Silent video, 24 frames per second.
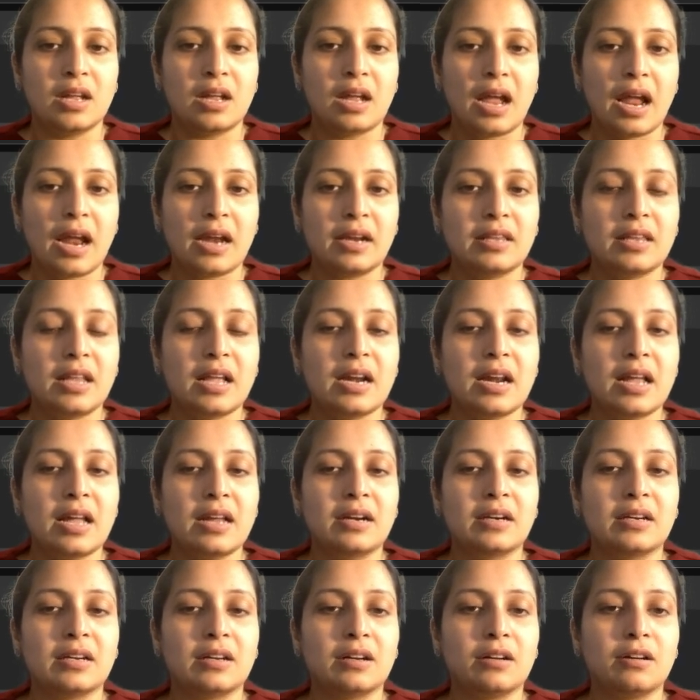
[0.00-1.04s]
And then I
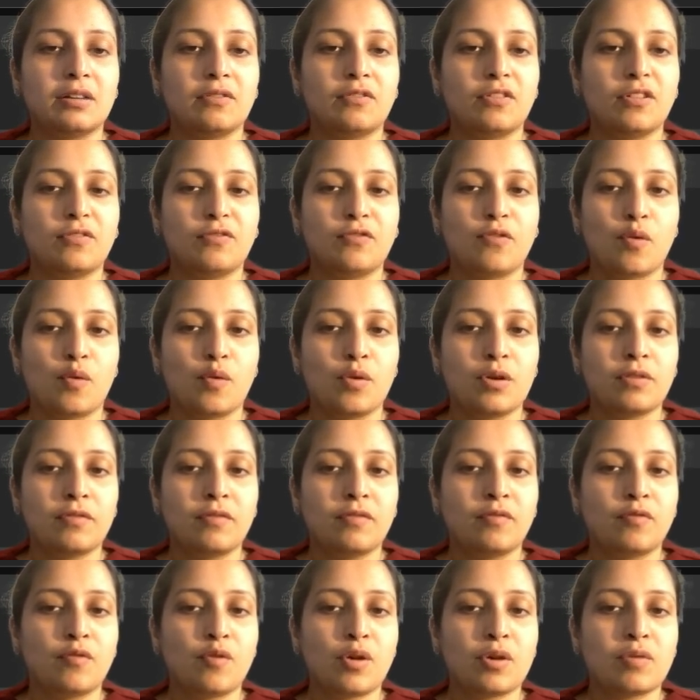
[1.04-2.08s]
returned the 4.
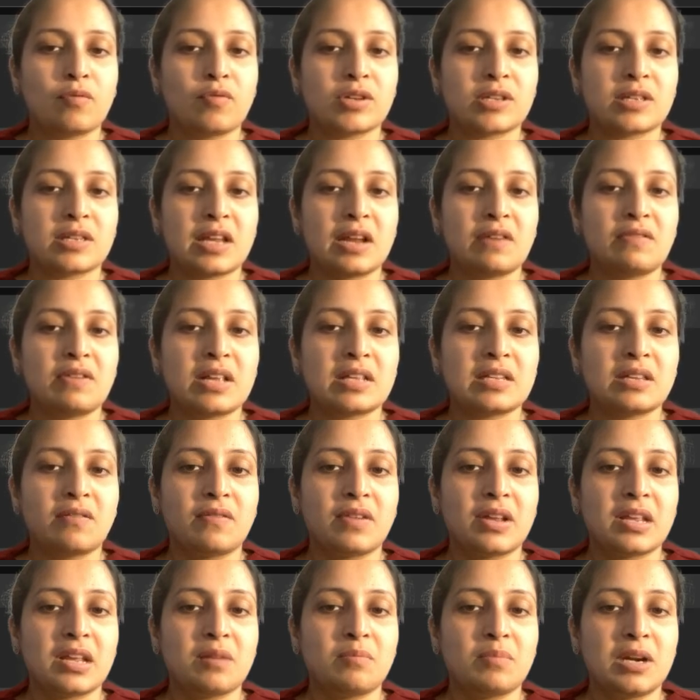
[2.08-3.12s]
4 was saved as a
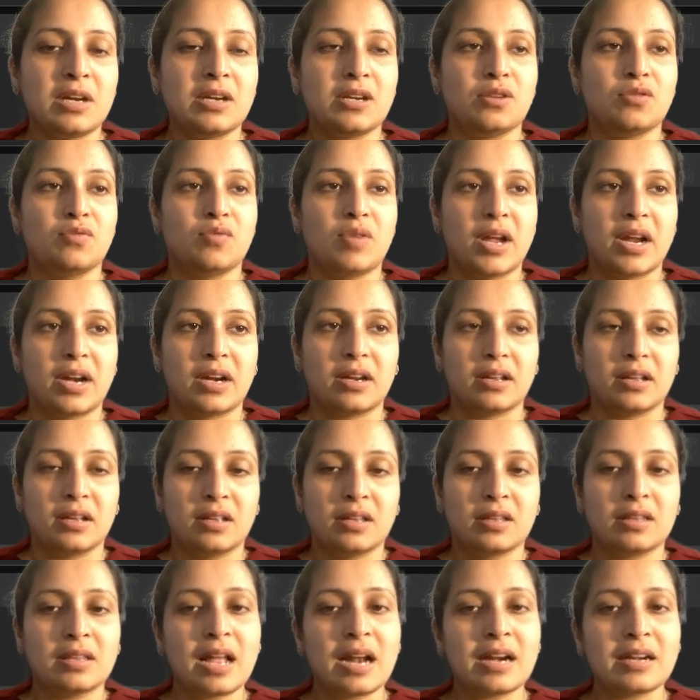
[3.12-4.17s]
variable new head.
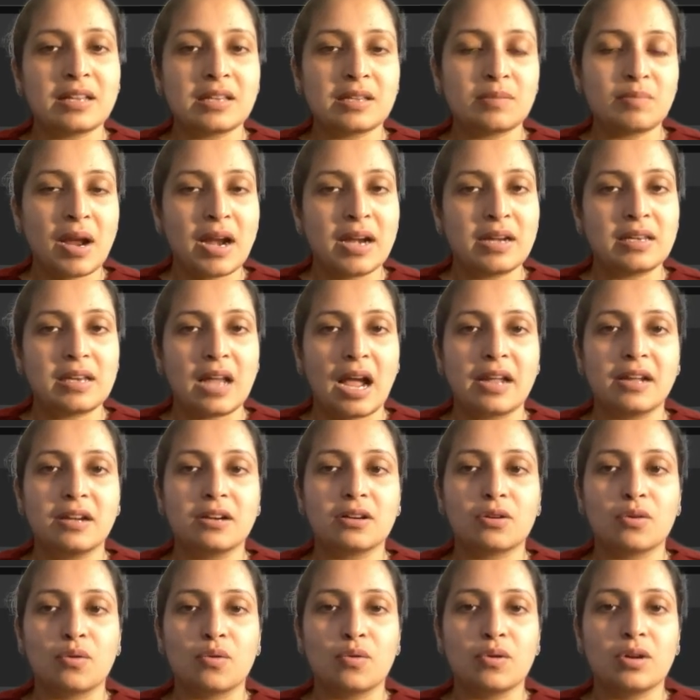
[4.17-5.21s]
That is my
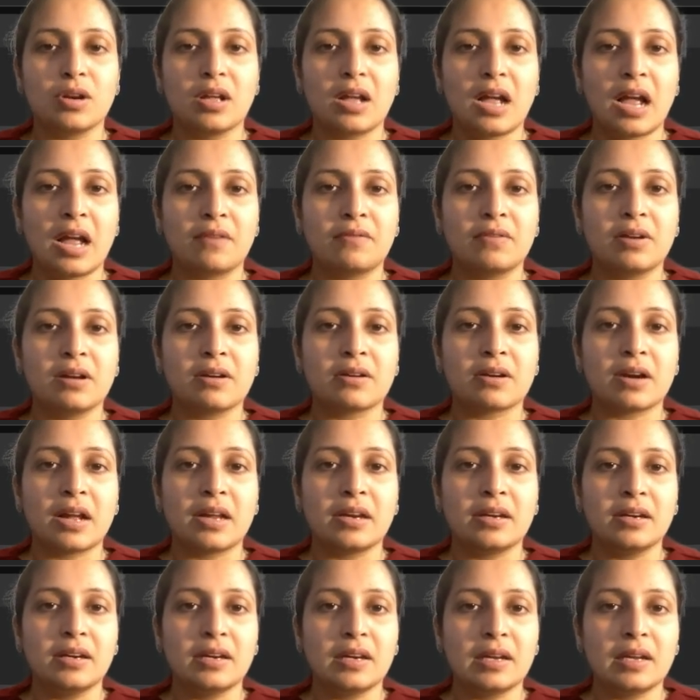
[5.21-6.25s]
entire code. I will
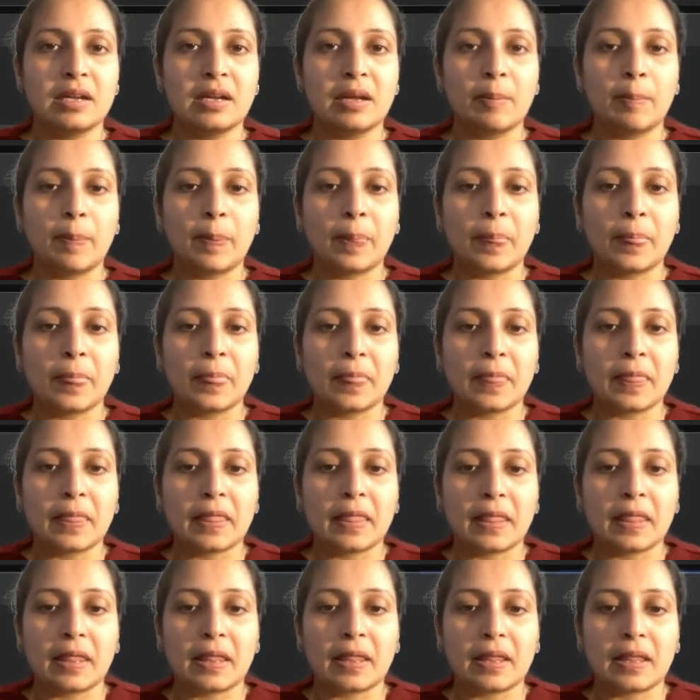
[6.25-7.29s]
run.
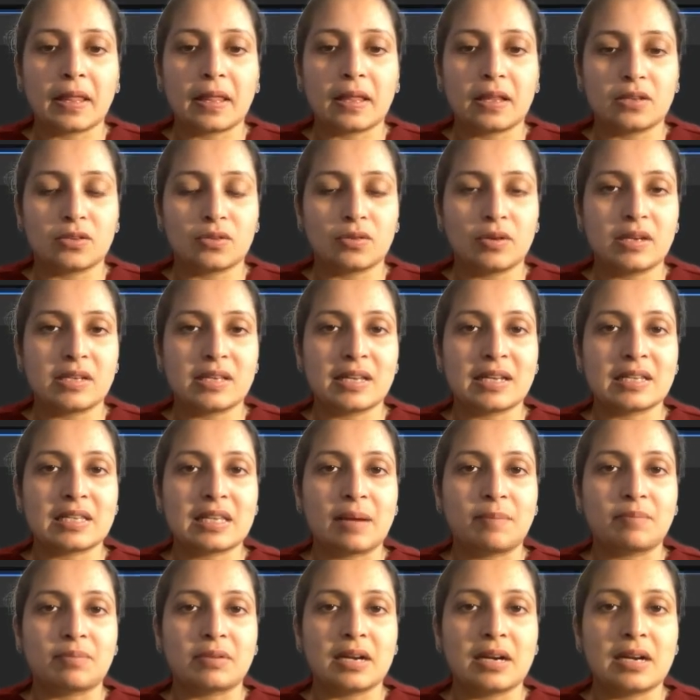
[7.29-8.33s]
So it's
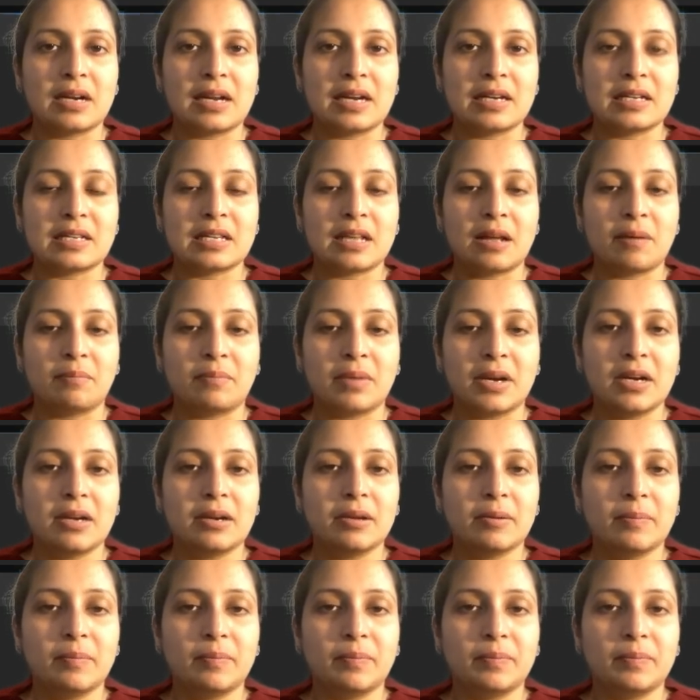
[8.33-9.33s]
accepted. Let's submit.